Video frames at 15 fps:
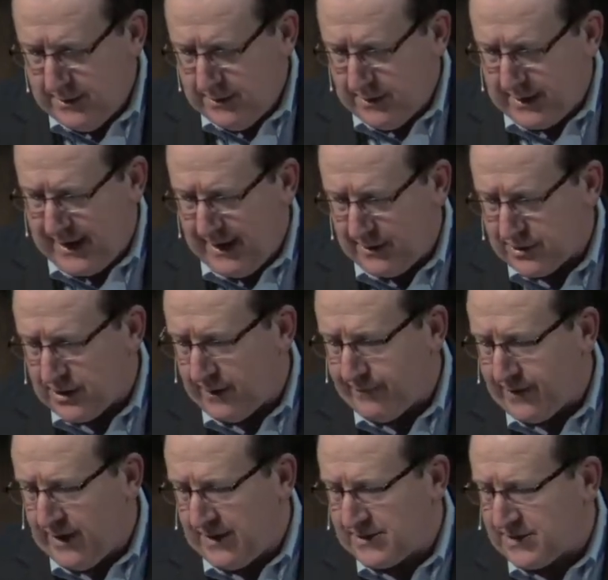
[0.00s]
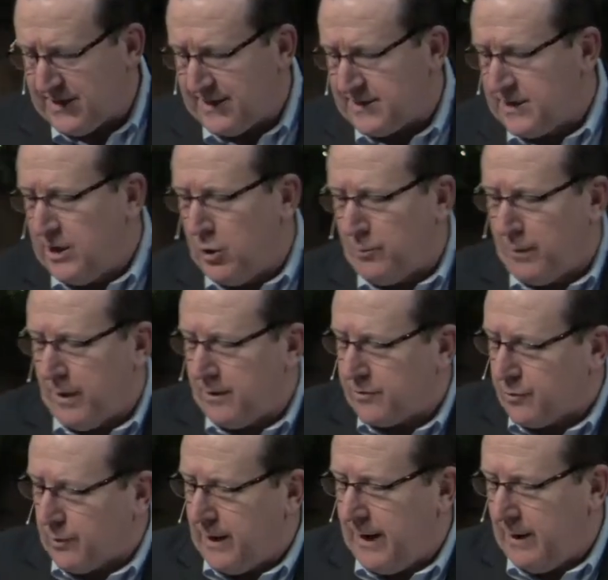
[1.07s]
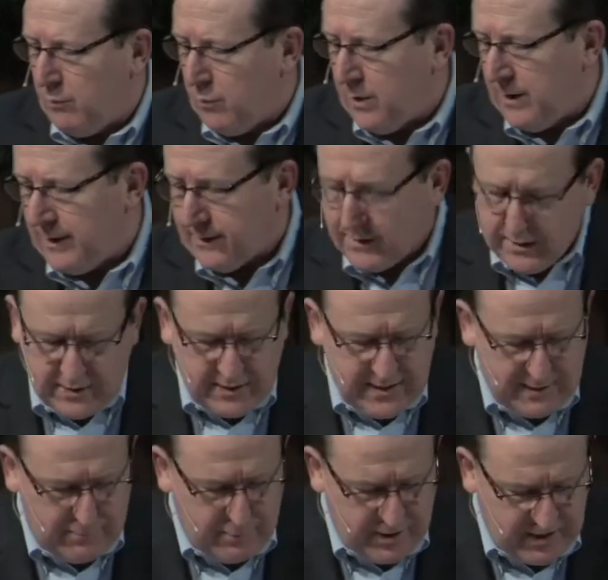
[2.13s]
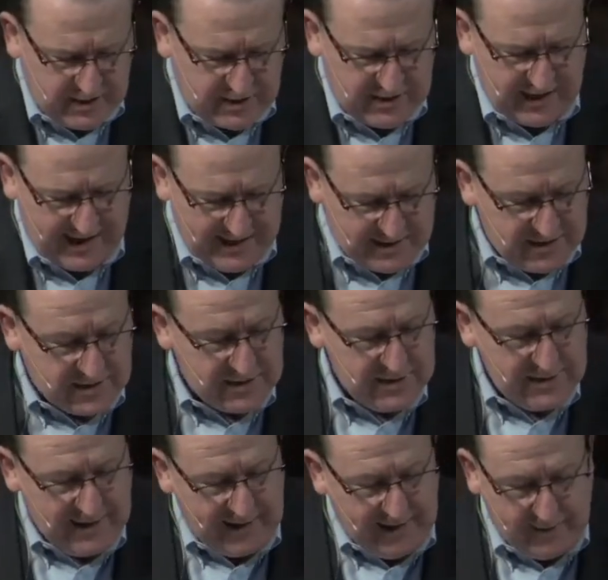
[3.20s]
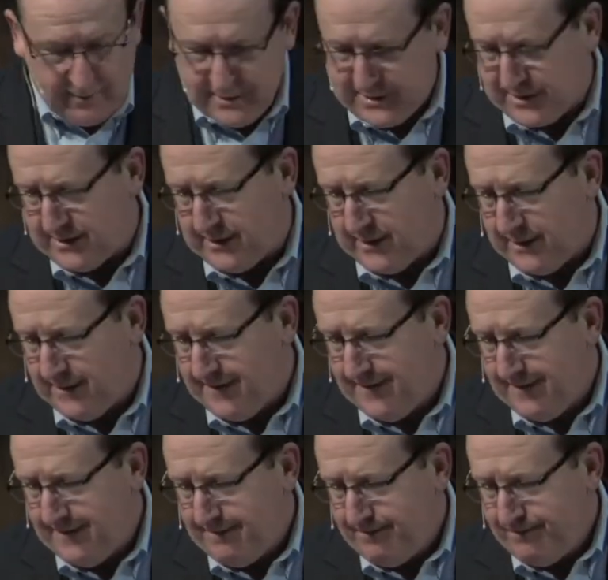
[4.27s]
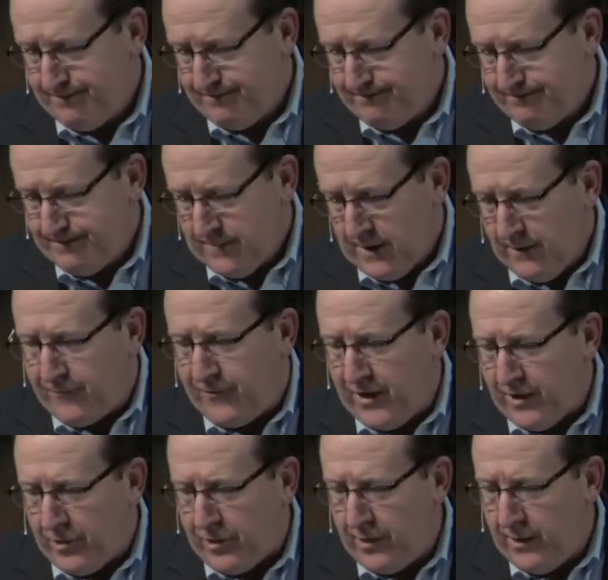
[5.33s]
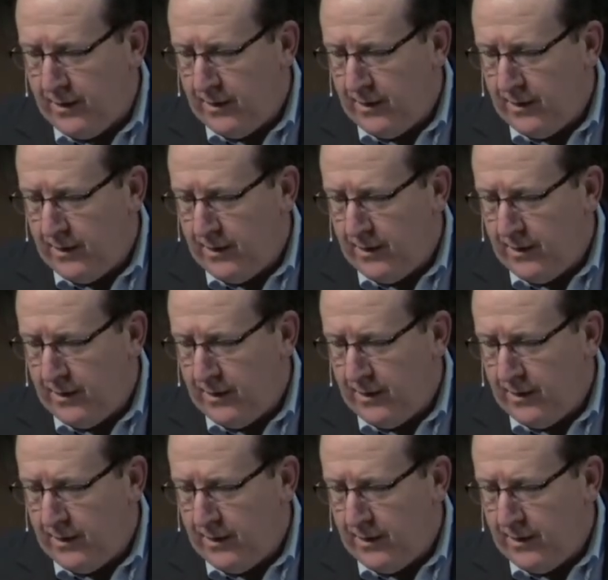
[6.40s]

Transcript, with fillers: The Council of Constantinople in 381 condemned this as heresy. A fifth